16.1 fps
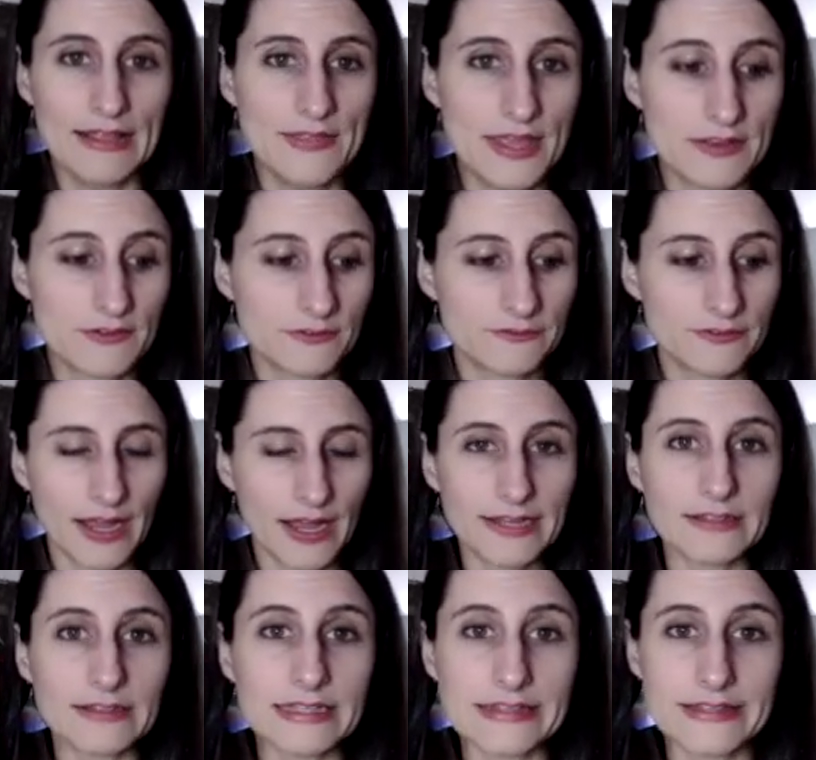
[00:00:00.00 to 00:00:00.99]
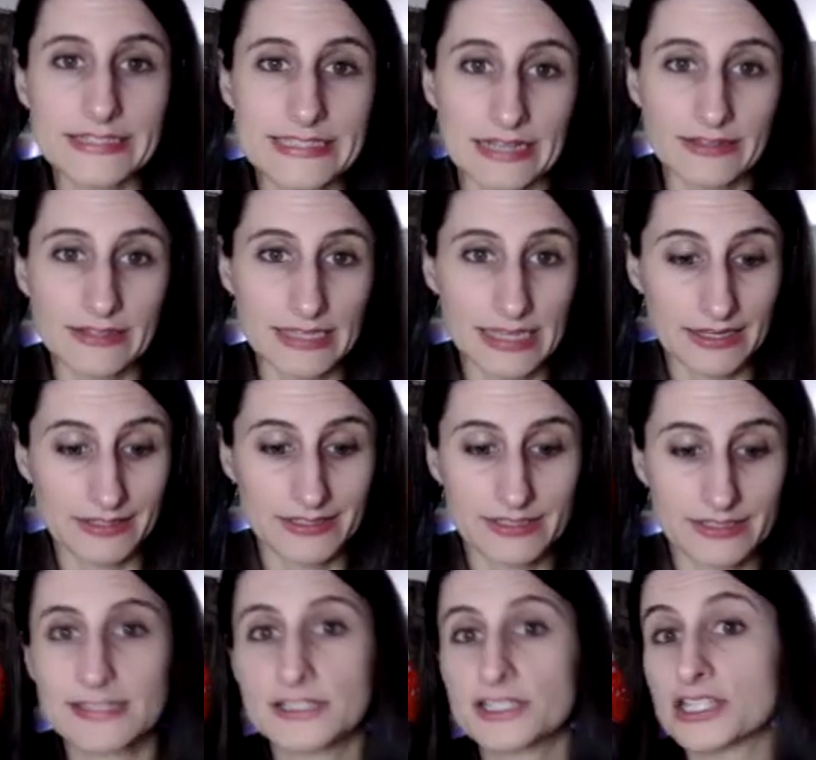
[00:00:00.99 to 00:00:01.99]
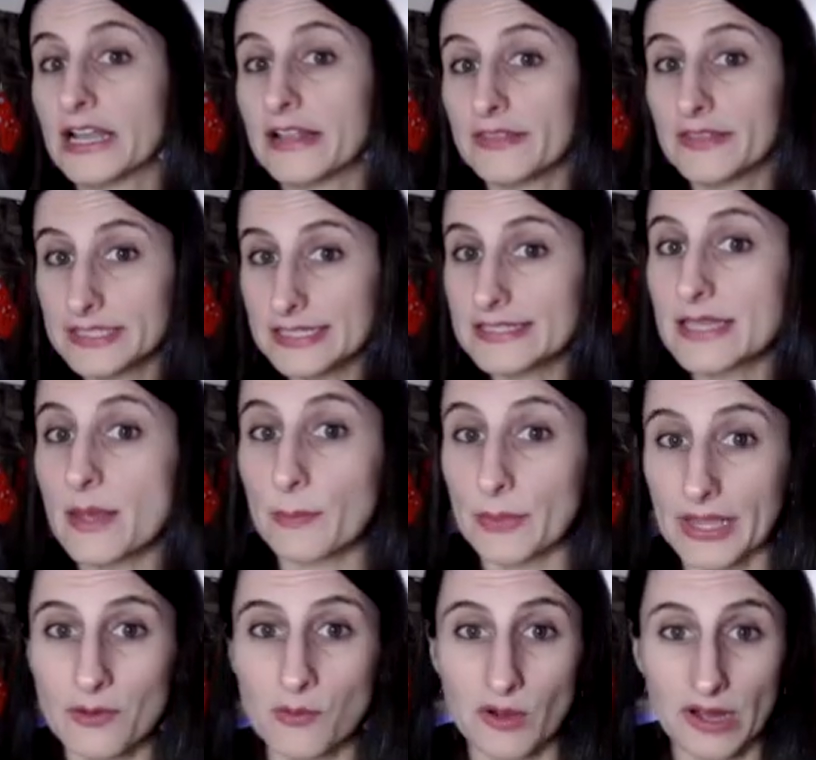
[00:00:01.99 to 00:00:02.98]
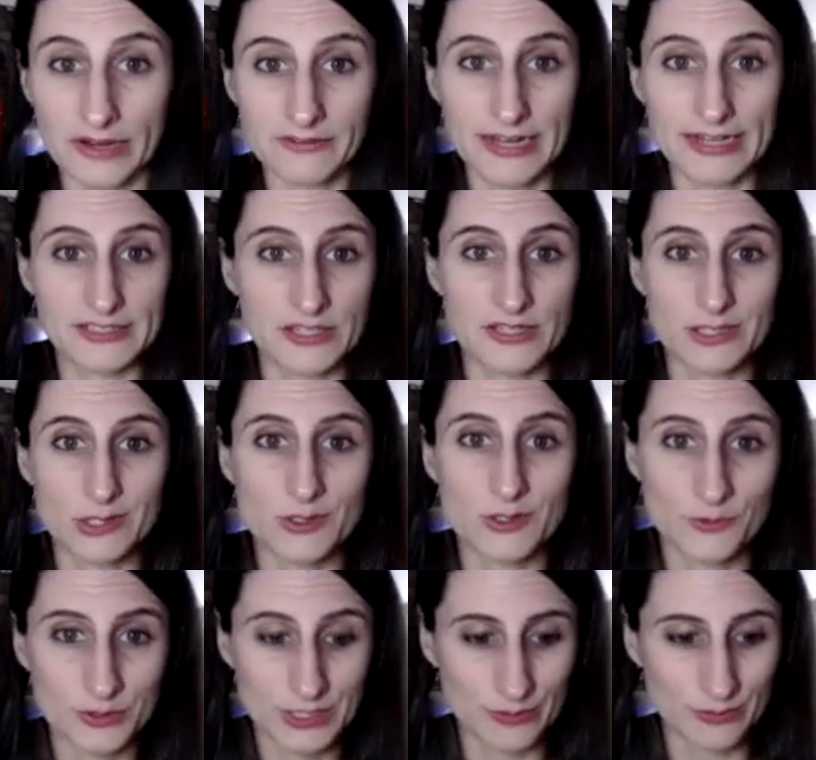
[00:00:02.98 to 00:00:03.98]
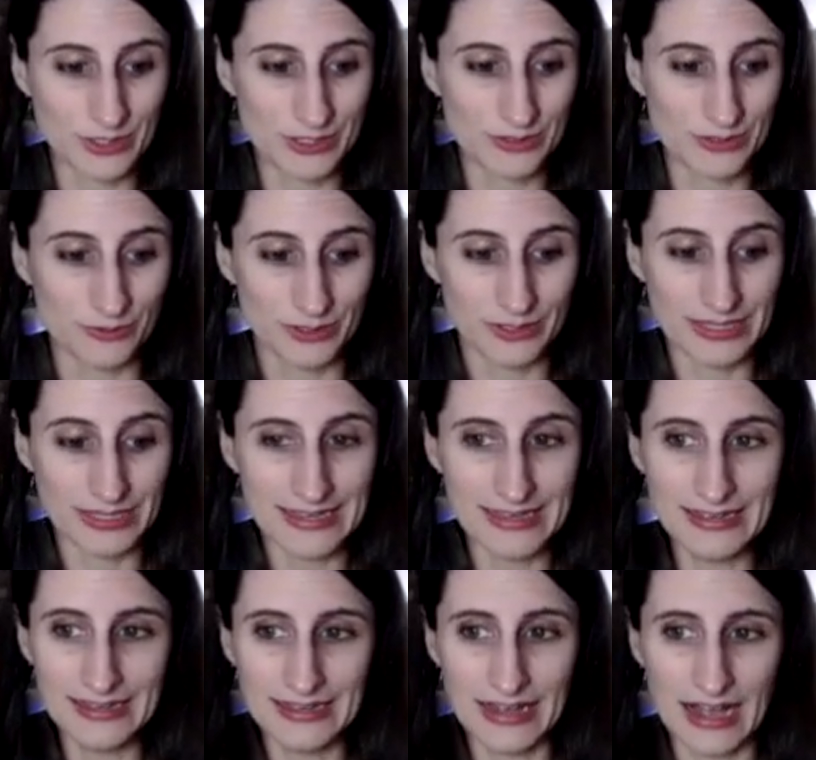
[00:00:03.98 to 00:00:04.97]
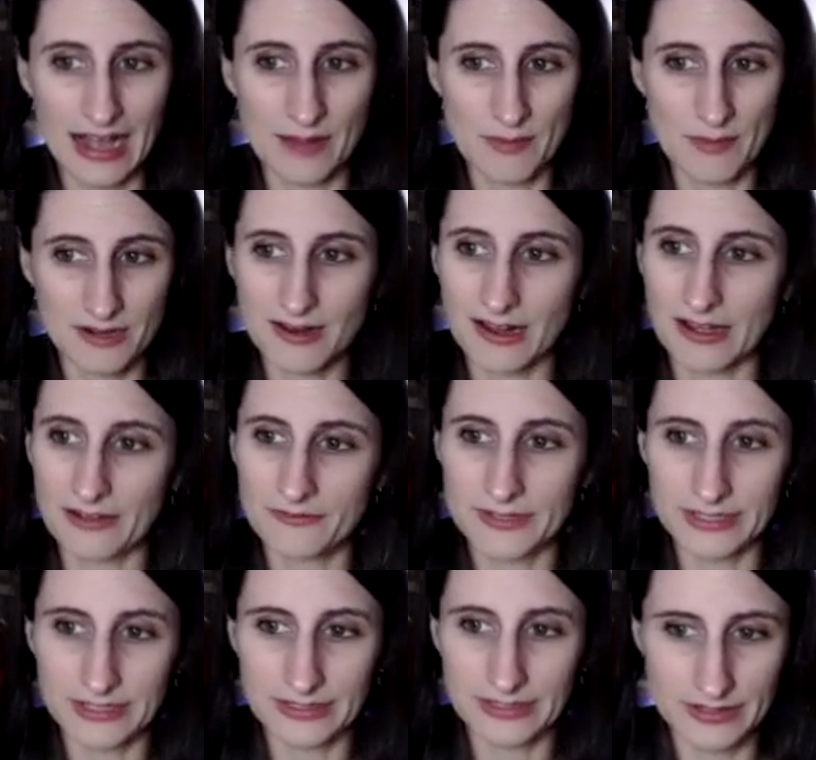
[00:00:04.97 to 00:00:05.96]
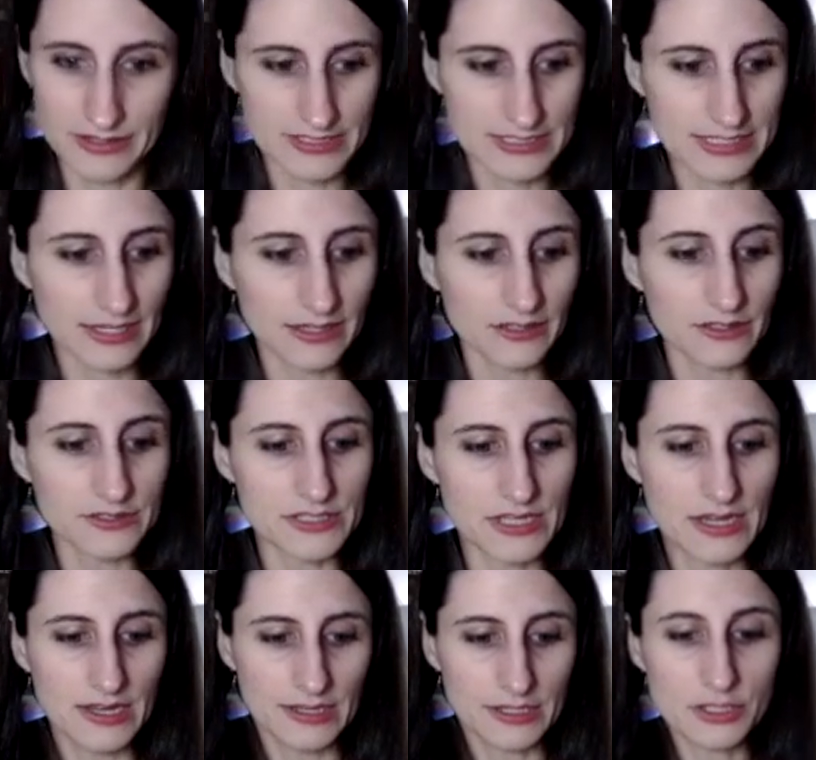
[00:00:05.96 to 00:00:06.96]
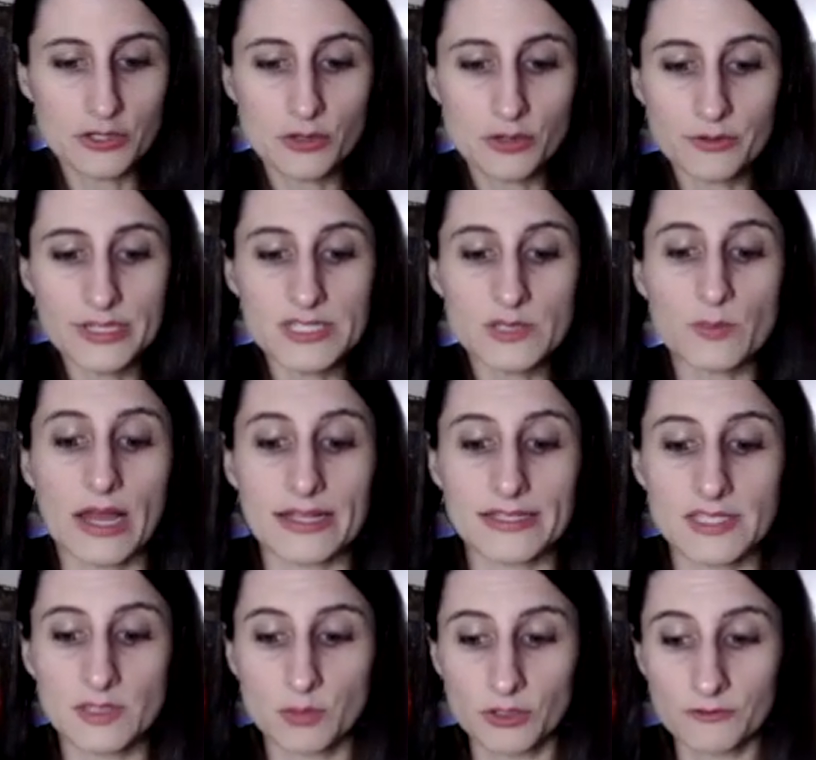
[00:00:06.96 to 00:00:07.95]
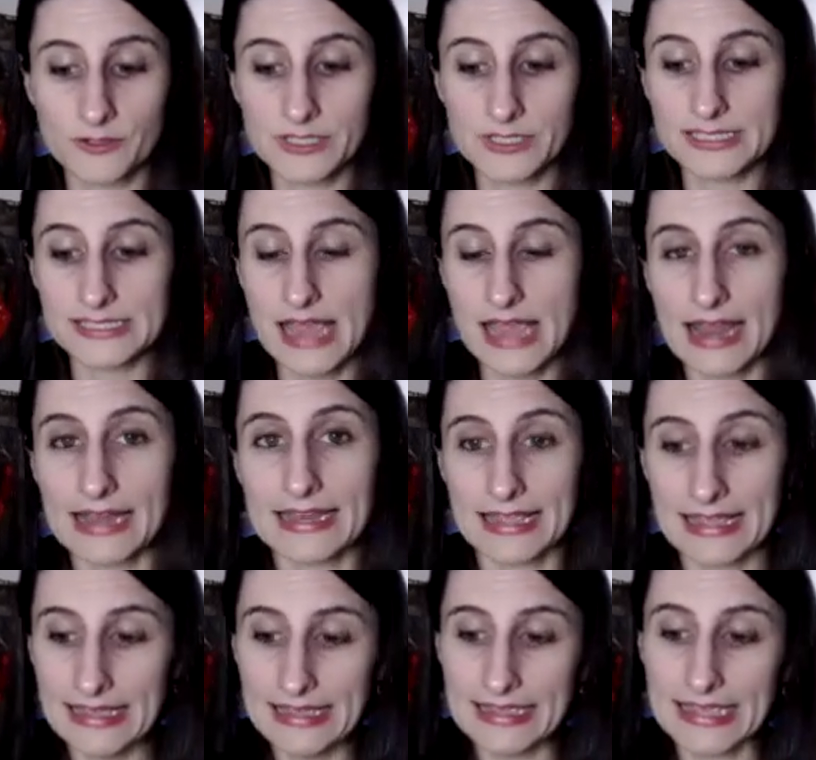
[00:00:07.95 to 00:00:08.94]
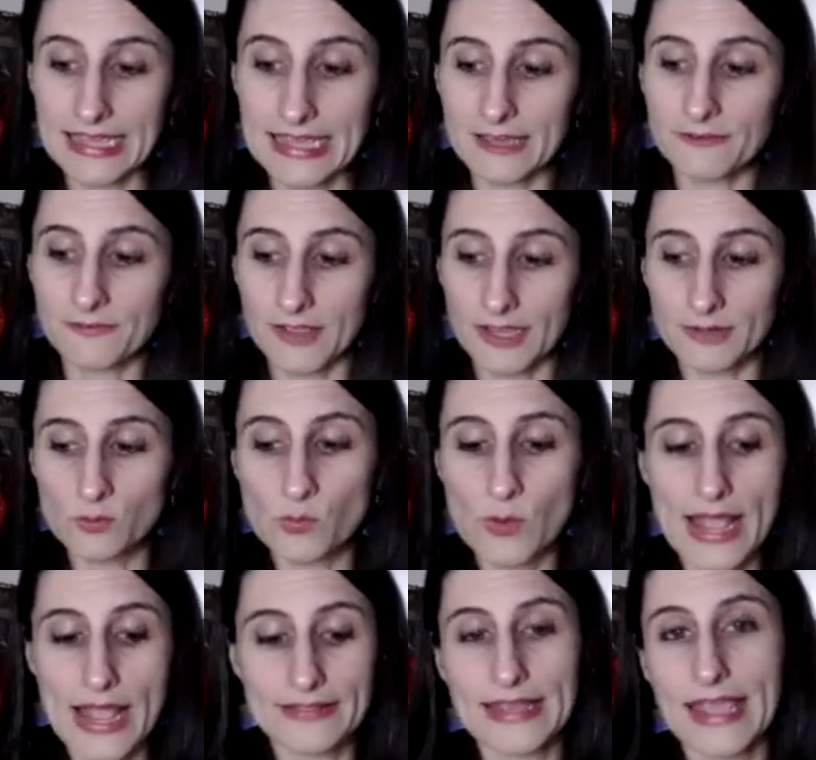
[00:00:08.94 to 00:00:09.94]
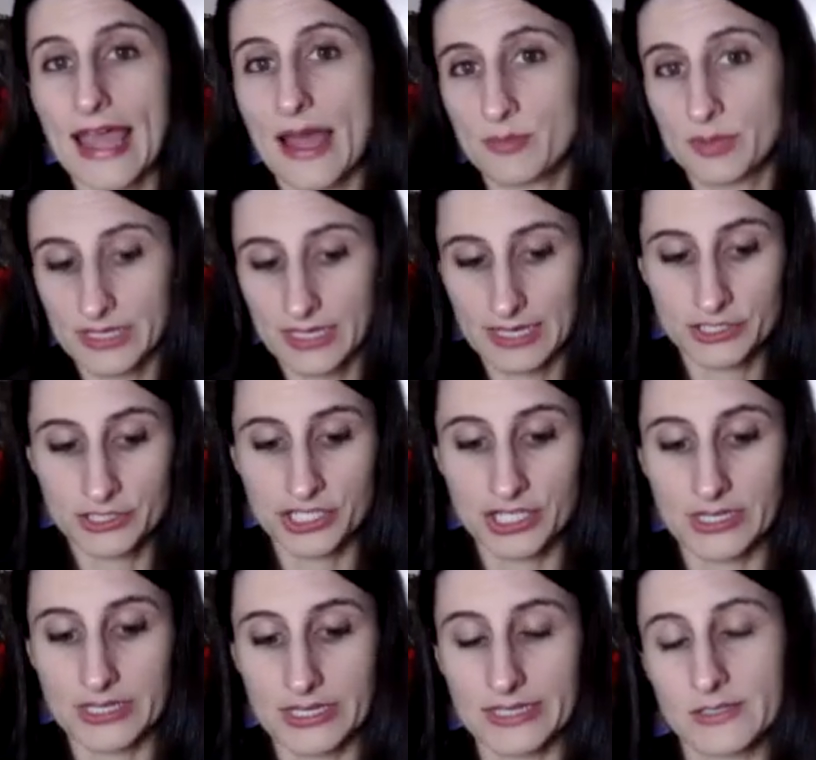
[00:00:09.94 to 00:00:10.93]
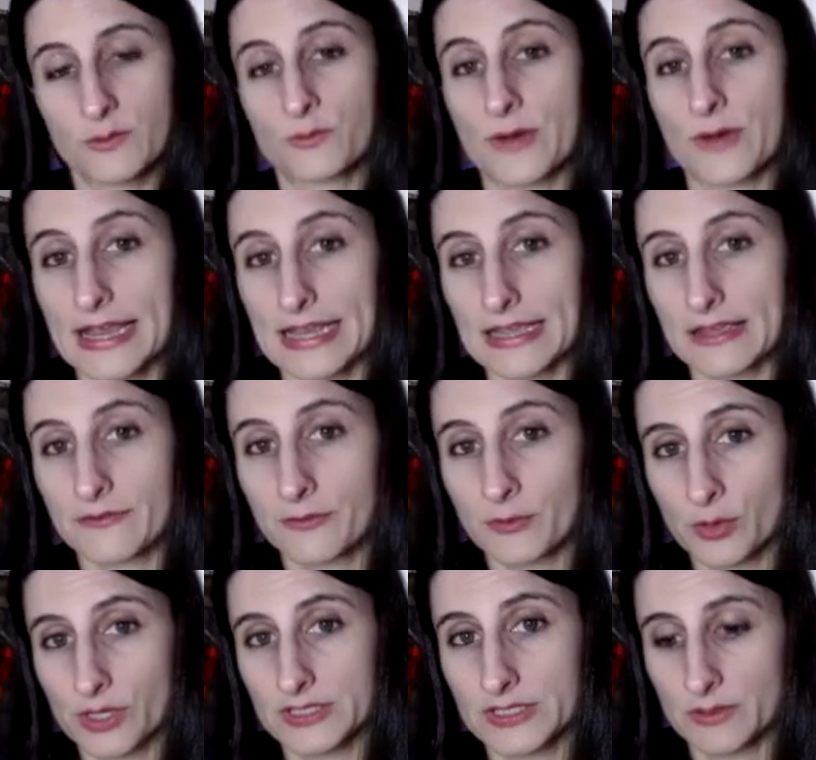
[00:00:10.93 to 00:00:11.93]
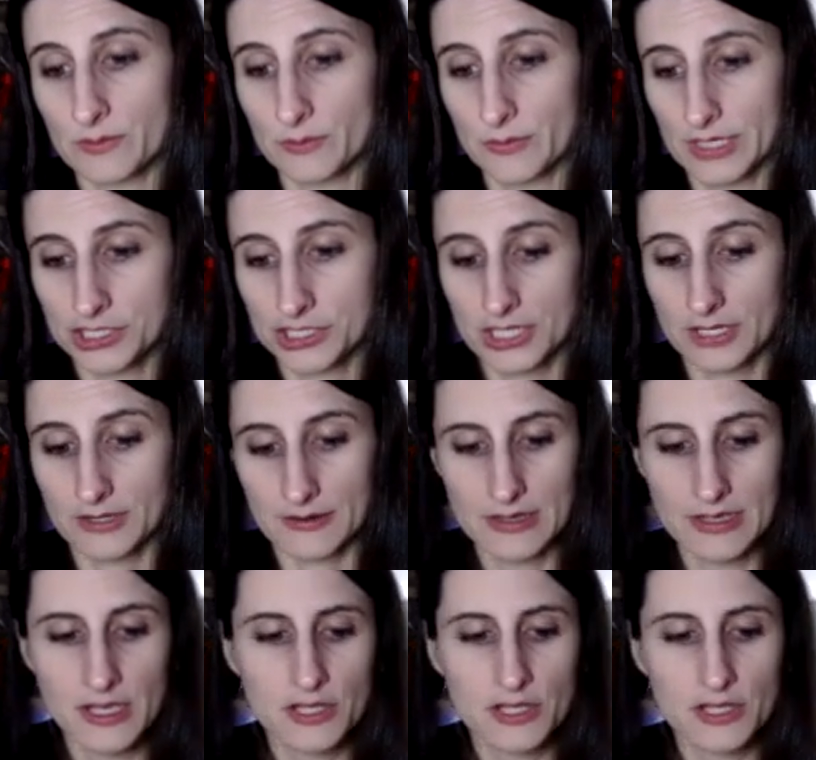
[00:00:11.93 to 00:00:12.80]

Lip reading: And then finally, the delegated decision, and this is a big one, right? So this is for someone you really are confident in their skills. You are responsible for deciding if and when the application is ready for submission.